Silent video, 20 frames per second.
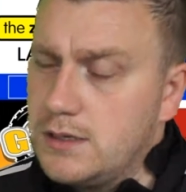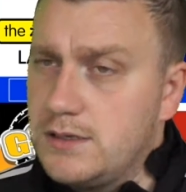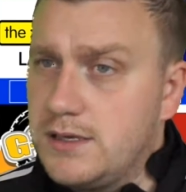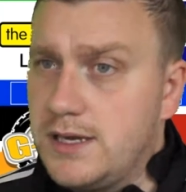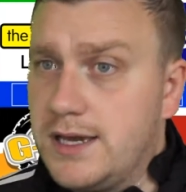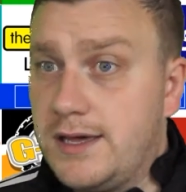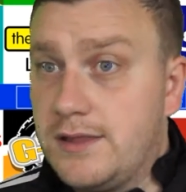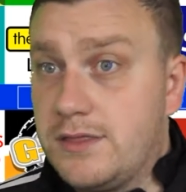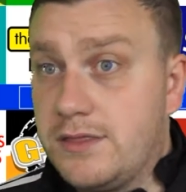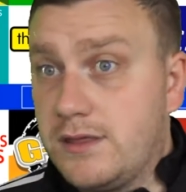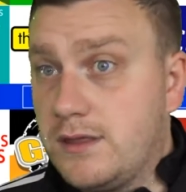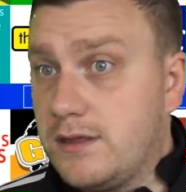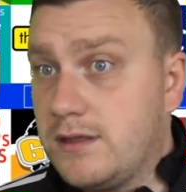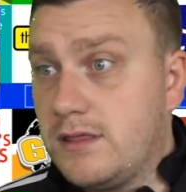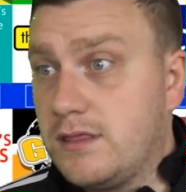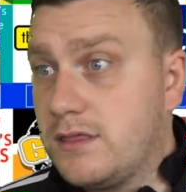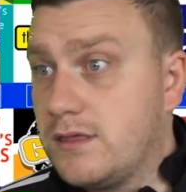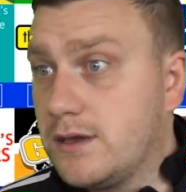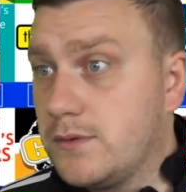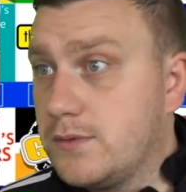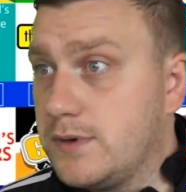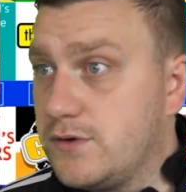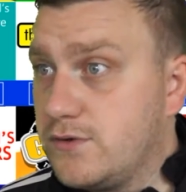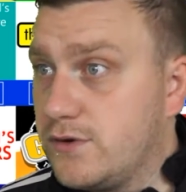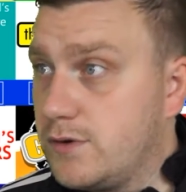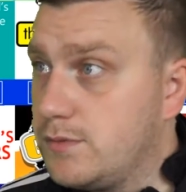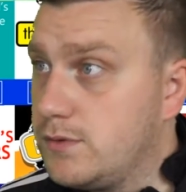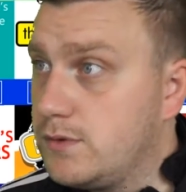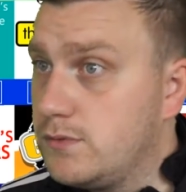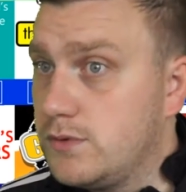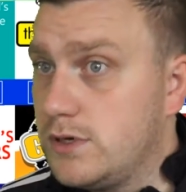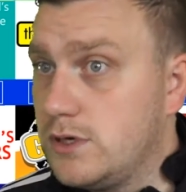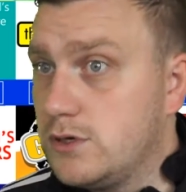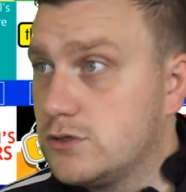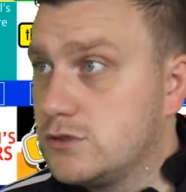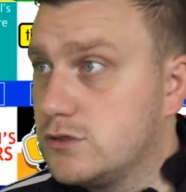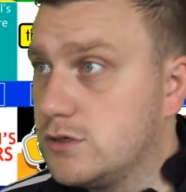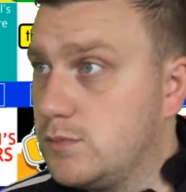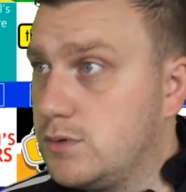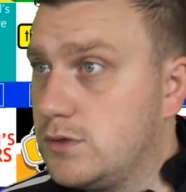Yeah, I didn't think we
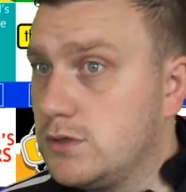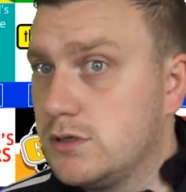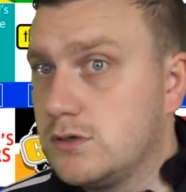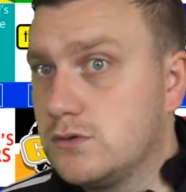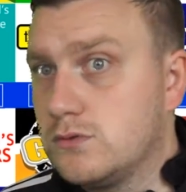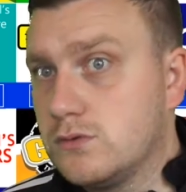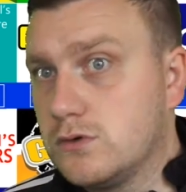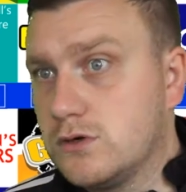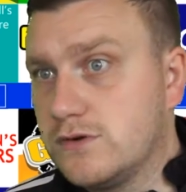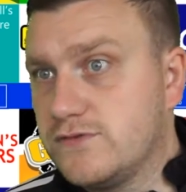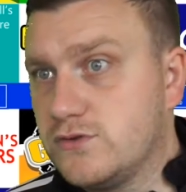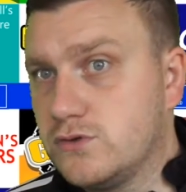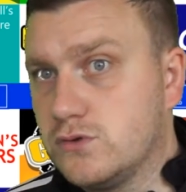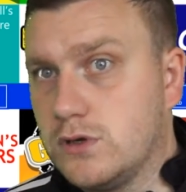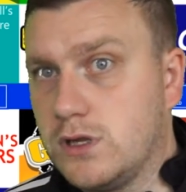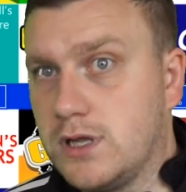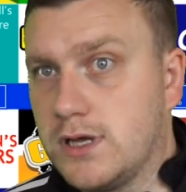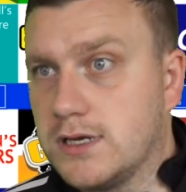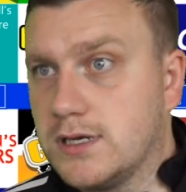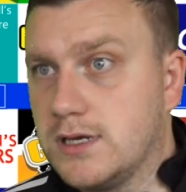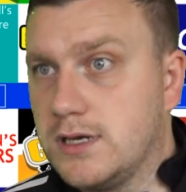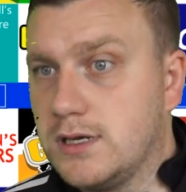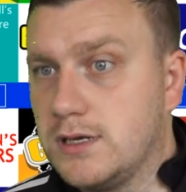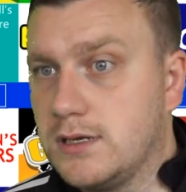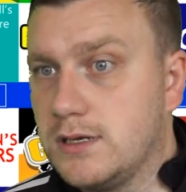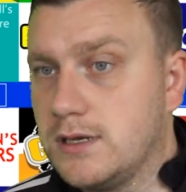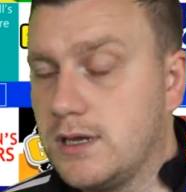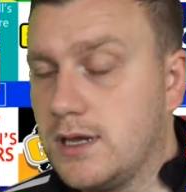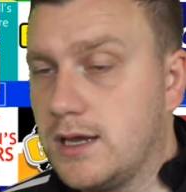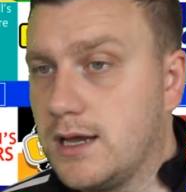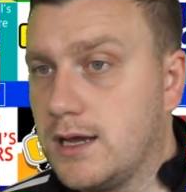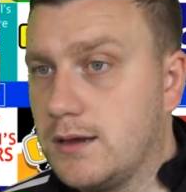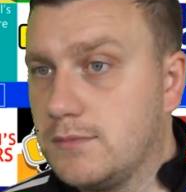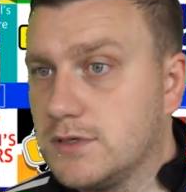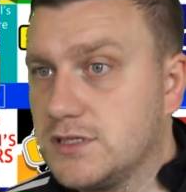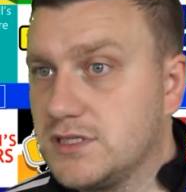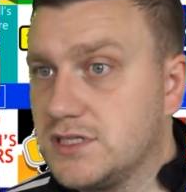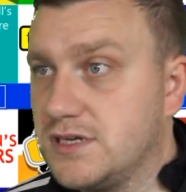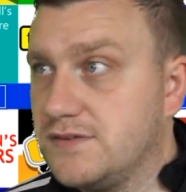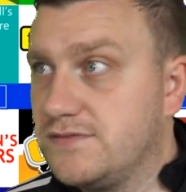looked troubled. I don't know if Joel had
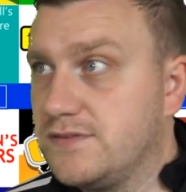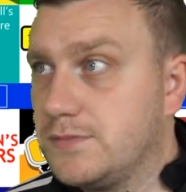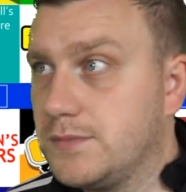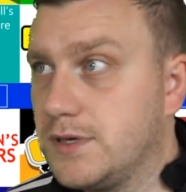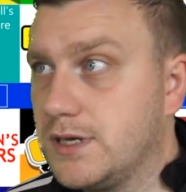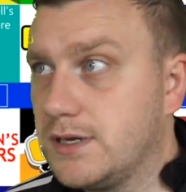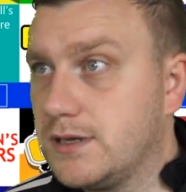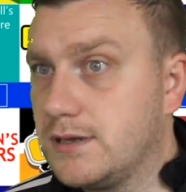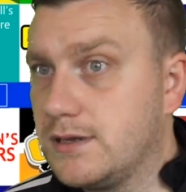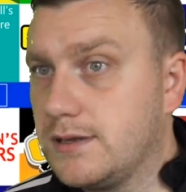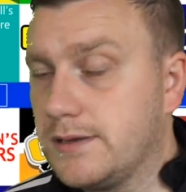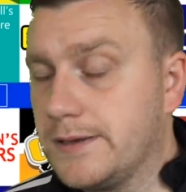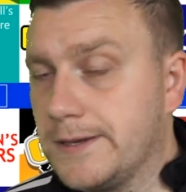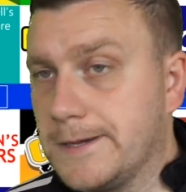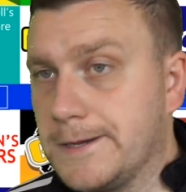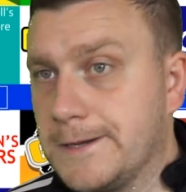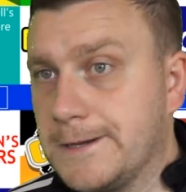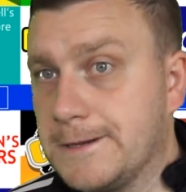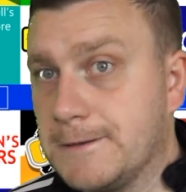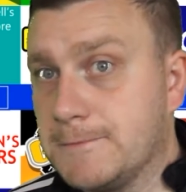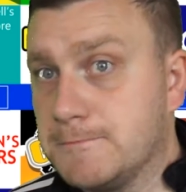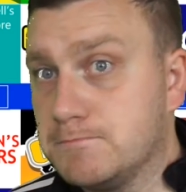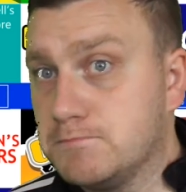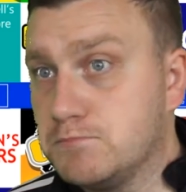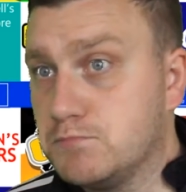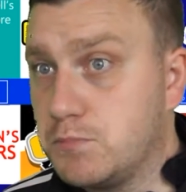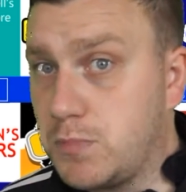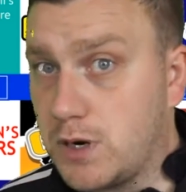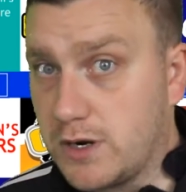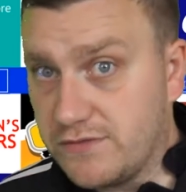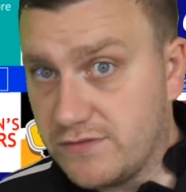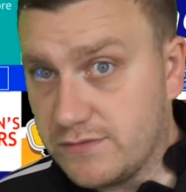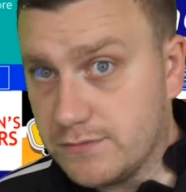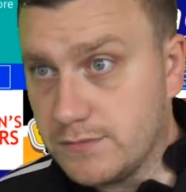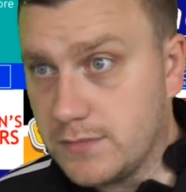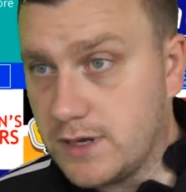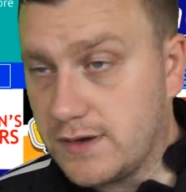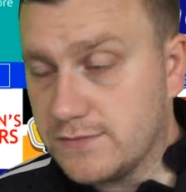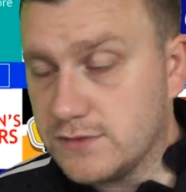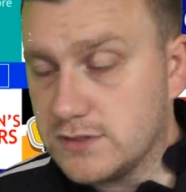a save to make, apart
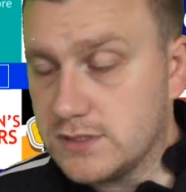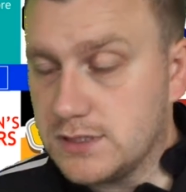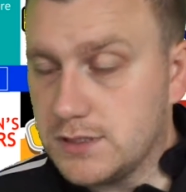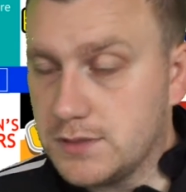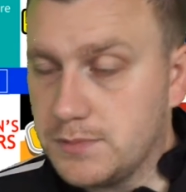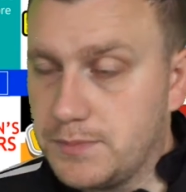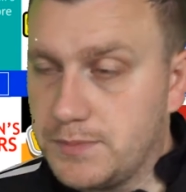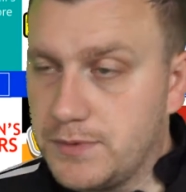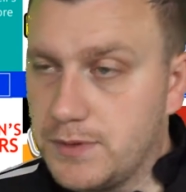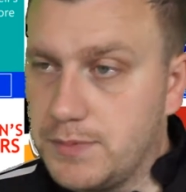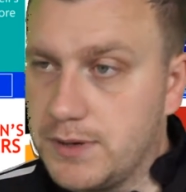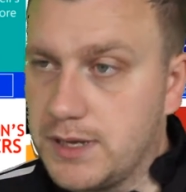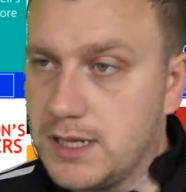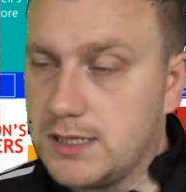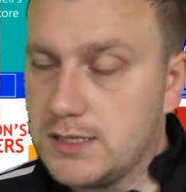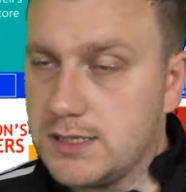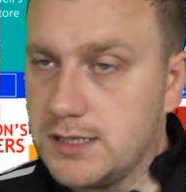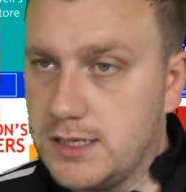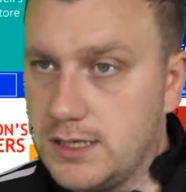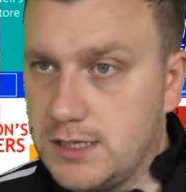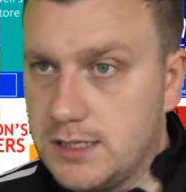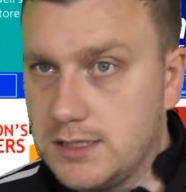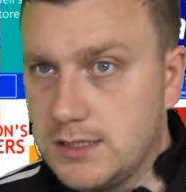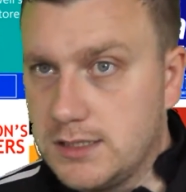from obviously the penalty.